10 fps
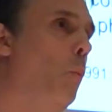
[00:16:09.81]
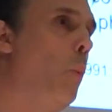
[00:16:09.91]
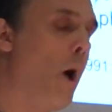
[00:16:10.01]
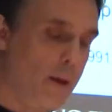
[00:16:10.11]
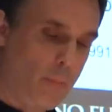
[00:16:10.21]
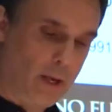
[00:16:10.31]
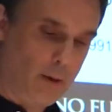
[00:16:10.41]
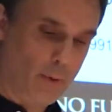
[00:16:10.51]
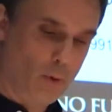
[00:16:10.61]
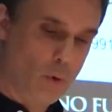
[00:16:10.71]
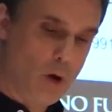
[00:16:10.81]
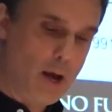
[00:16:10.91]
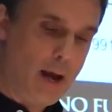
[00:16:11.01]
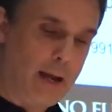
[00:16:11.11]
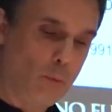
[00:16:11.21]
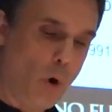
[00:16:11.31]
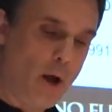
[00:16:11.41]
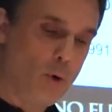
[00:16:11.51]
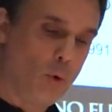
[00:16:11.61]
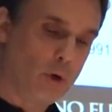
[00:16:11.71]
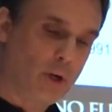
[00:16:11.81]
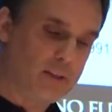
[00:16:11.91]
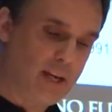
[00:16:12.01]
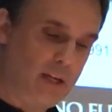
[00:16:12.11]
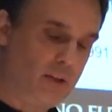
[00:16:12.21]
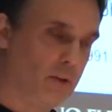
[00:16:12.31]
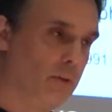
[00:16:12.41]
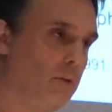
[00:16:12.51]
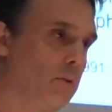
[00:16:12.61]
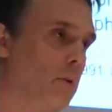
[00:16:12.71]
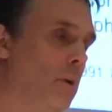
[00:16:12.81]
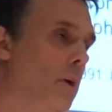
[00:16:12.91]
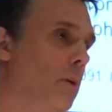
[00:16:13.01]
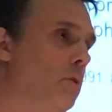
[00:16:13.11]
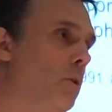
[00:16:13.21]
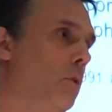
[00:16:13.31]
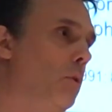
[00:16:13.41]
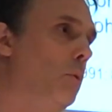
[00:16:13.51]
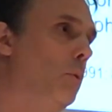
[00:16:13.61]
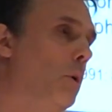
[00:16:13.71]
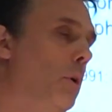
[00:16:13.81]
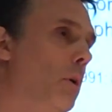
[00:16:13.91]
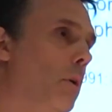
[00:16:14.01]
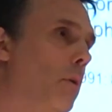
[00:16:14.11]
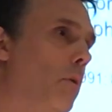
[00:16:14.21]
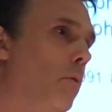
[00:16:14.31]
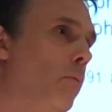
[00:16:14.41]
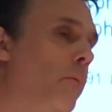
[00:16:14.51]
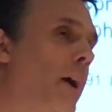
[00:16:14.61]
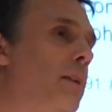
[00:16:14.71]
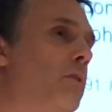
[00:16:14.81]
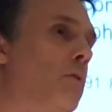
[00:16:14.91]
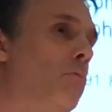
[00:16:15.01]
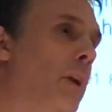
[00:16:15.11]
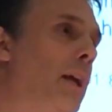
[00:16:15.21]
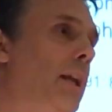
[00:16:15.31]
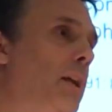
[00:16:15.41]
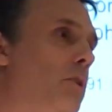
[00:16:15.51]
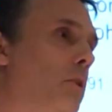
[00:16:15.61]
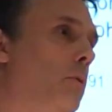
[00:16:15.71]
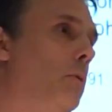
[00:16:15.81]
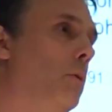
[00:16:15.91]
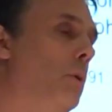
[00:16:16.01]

white people and white organisations to face the real issue